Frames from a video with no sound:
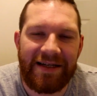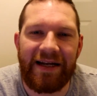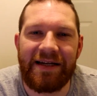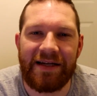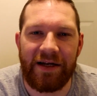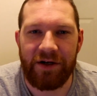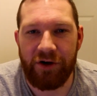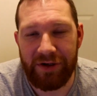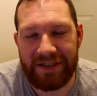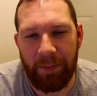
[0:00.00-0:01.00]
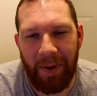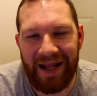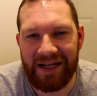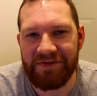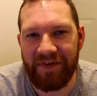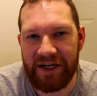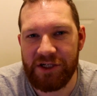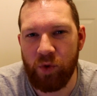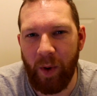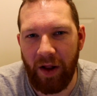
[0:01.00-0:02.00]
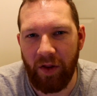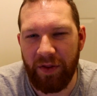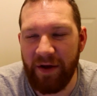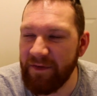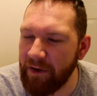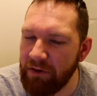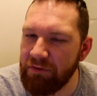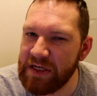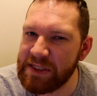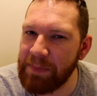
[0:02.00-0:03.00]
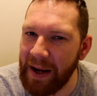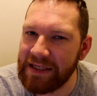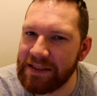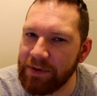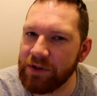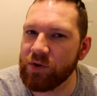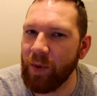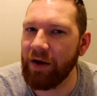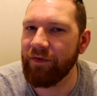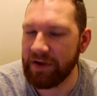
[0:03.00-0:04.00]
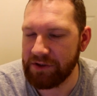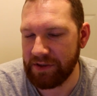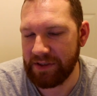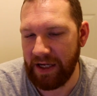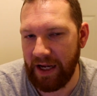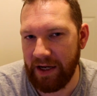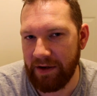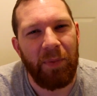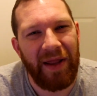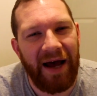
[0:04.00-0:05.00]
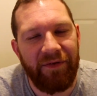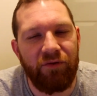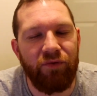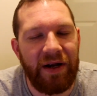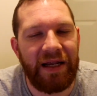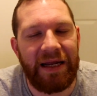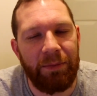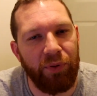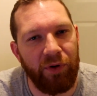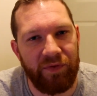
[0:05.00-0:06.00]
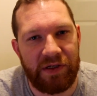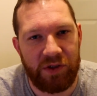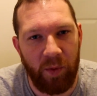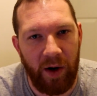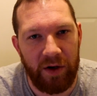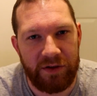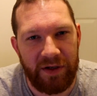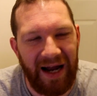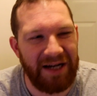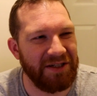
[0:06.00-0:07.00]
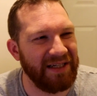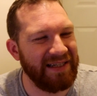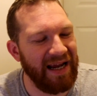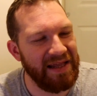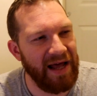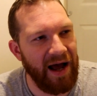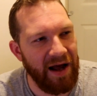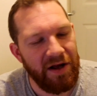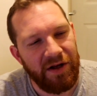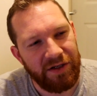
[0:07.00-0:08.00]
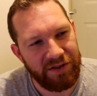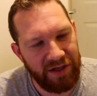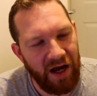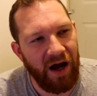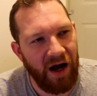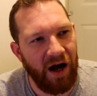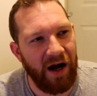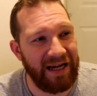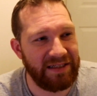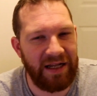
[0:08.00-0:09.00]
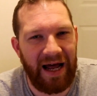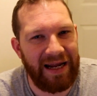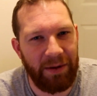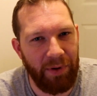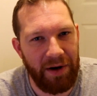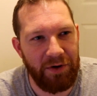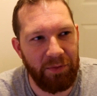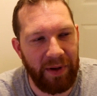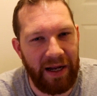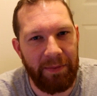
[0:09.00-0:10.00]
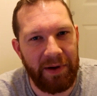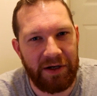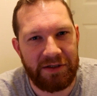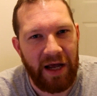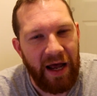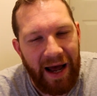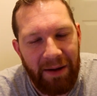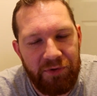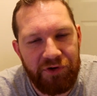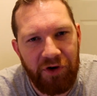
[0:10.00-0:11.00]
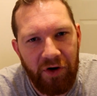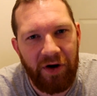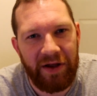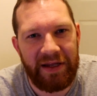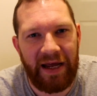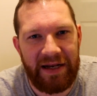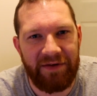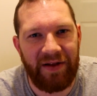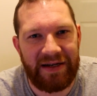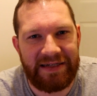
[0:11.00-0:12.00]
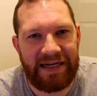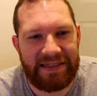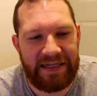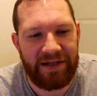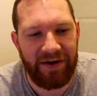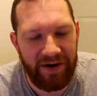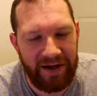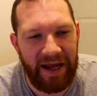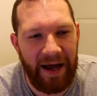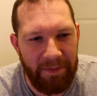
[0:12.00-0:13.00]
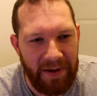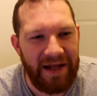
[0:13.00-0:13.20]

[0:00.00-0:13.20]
season, Crystal Palace finished 12th, a very respectable 12th I should say, but they haven't really improved the squad. Actually saying that, Zaha is like a brand new player, because I'm sure at the end of last season they thought, yeah,